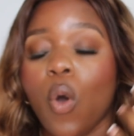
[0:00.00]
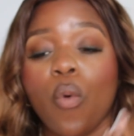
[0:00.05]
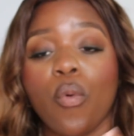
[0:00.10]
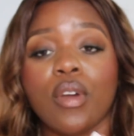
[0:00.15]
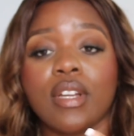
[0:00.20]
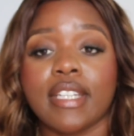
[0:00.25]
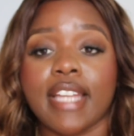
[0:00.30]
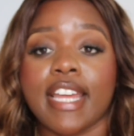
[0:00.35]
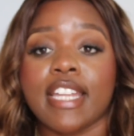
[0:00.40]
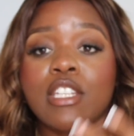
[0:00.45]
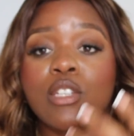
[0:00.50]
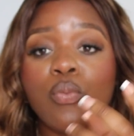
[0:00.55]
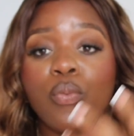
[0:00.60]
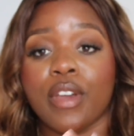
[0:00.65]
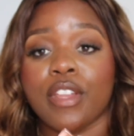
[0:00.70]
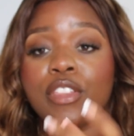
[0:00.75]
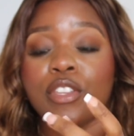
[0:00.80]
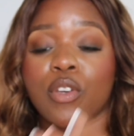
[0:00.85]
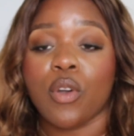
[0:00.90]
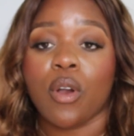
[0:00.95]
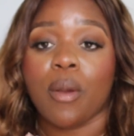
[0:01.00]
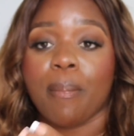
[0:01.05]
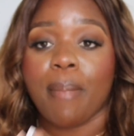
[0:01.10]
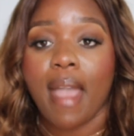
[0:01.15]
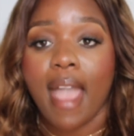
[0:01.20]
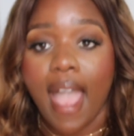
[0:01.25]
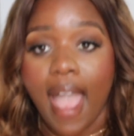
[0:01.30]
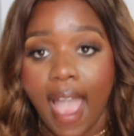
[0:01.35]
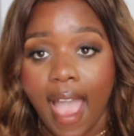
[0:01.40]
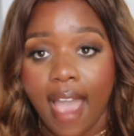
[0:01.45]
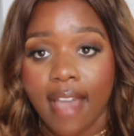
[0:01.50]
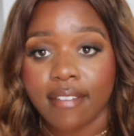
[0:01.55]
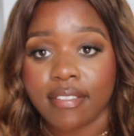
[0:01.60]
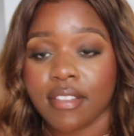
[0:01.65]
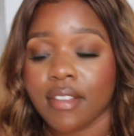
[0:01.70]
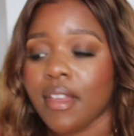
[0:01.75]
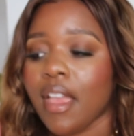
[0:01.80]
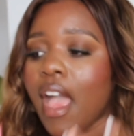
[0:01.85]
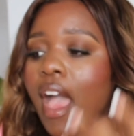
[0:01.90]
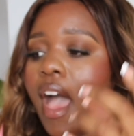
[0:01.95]
correlates with your
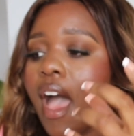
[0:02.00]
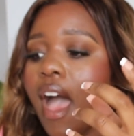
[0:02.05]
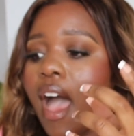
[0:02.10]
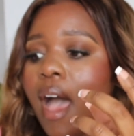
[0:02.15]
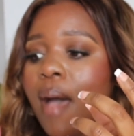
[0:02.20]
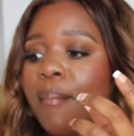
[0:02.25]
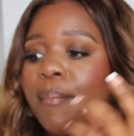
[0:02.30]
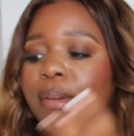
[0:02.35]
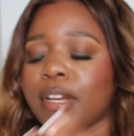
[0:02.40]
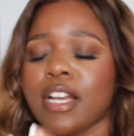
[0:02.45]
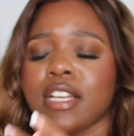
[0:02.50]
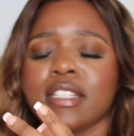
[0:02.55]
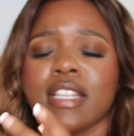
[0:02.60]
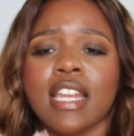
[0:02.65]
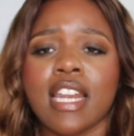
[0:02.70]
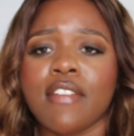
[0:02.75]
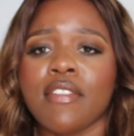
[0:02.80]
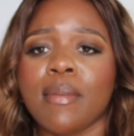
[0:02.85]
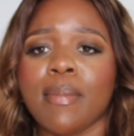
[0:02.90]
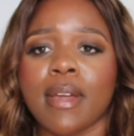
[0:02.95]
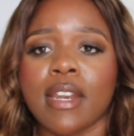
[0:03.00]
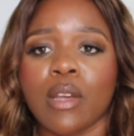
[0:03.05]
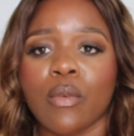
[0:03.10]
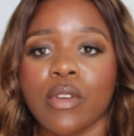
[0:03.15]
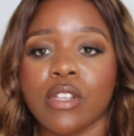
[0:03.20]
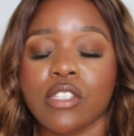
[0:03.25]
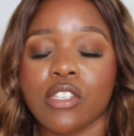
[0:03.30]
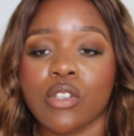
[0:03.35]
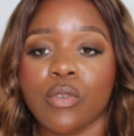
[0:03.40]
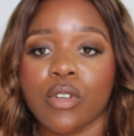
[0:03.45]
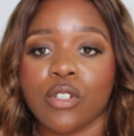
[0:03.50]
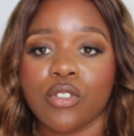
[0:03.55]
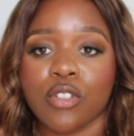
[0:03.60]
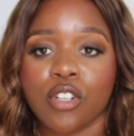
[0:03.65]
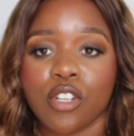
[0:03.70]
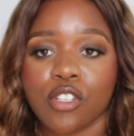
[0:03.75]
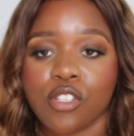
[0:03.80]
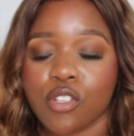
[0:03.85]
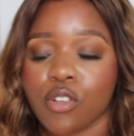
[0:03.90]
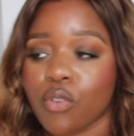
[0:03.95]
path. Because not everybody wants to do a
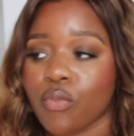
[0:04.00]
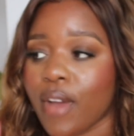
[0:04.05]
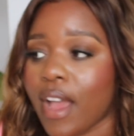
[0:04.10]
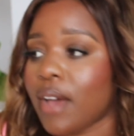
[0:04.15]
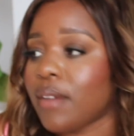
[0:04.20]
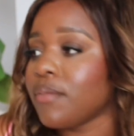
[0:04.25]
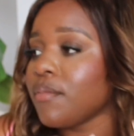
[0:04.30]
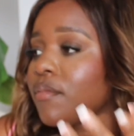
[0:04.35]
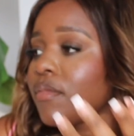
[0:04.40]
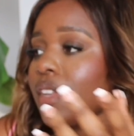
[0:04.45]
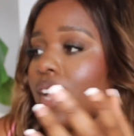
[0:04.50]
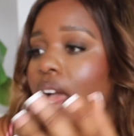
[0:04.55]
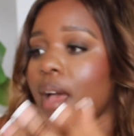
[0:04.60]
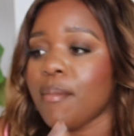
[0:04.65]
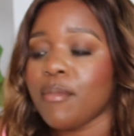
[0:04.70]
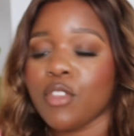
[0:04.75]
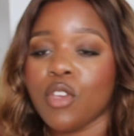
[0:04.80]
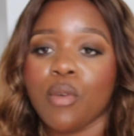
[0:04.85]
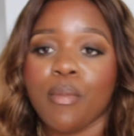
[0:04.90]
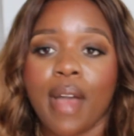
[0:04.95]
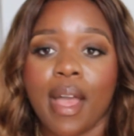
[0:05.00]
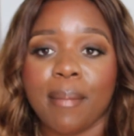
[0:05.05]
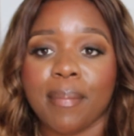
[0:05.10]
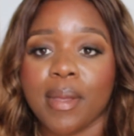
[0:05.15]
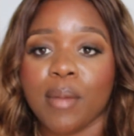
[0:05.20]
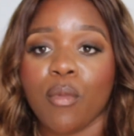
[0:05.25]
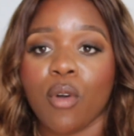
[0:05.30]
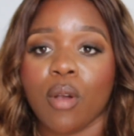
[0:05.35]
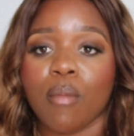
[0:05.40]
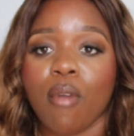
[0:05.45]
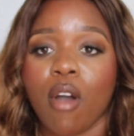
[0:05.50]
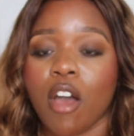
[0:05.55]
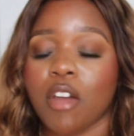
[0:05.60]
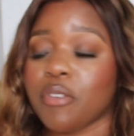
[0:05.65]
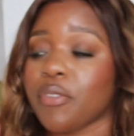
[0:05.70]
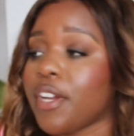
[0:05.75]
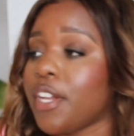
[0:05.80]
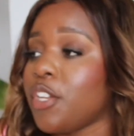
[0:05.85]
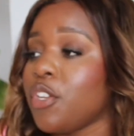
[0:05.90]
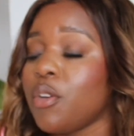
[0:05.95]
traditional route. You might be more
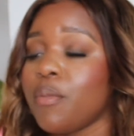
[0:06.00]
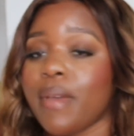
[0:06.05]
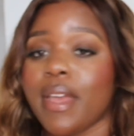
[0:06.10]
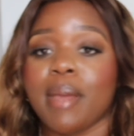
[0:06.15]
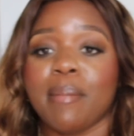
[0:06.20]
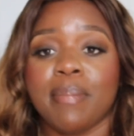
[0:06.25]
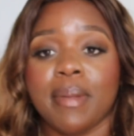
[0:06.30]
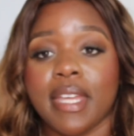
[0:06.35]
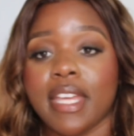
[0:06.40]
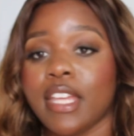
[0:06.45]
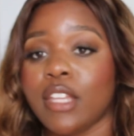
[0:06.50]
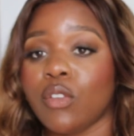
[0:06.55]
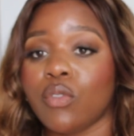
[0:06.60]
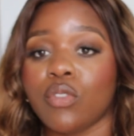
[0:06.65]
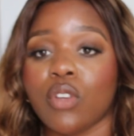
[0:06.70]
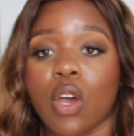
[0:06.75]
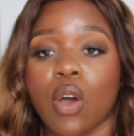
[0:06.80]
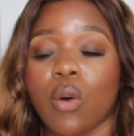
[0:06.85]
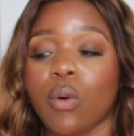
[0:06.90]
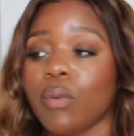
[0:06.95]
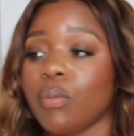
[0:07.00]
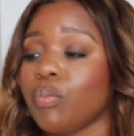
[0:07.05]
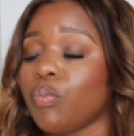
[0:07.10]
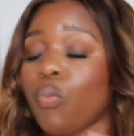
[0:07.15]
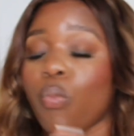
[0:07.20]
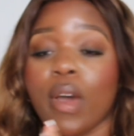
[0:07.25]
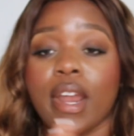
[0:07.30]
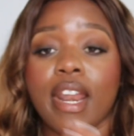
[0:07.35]
modern. You may be, you know,